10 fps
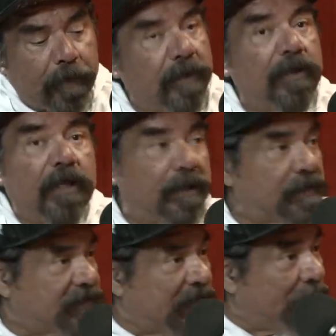
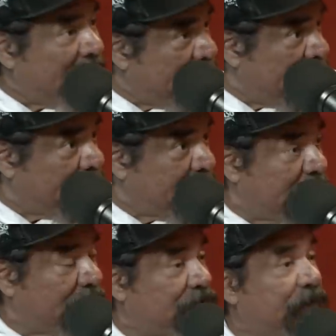CBD
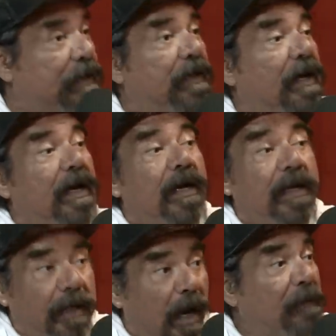THC
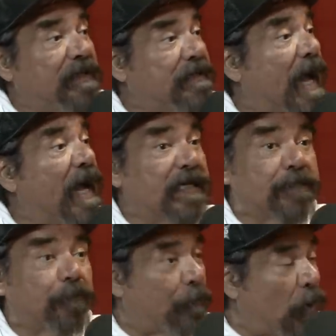gummies as
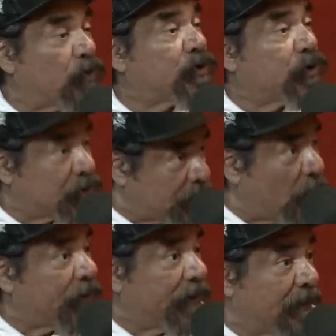proposed to
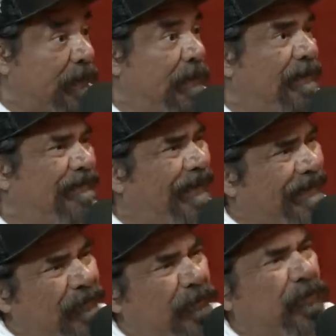smoking. Like,
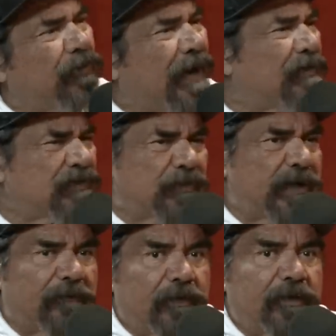you know, when you're in your house or
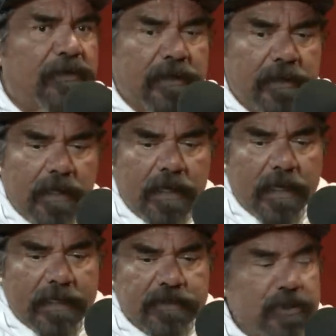whatever, the thing
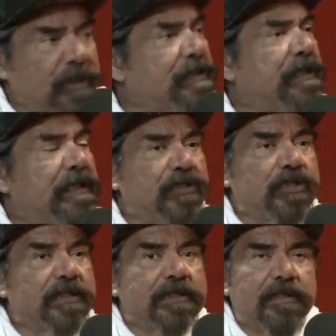is just
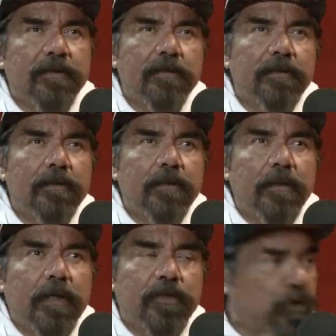
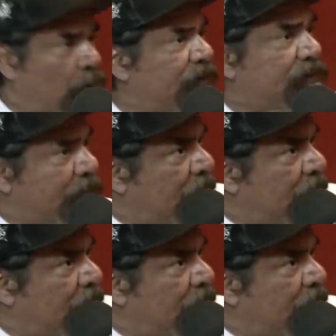a choice.